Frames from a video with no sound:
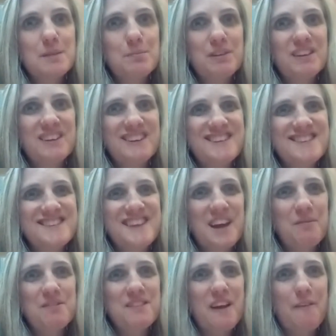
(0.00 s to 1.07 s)
because there
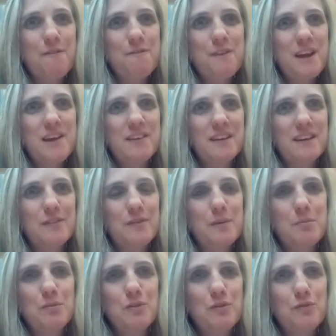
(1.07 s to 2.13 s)
was that fear that if it
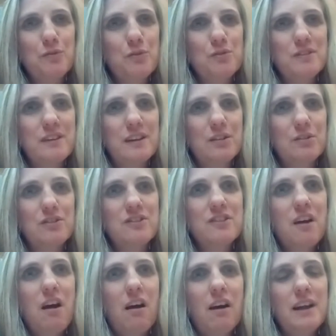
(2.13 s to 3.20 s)
moved forward, it could
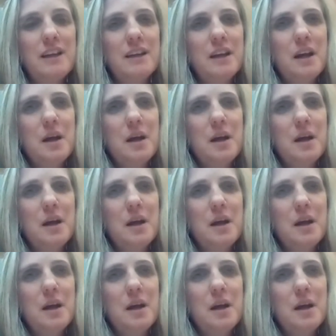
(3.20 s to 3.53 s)
die.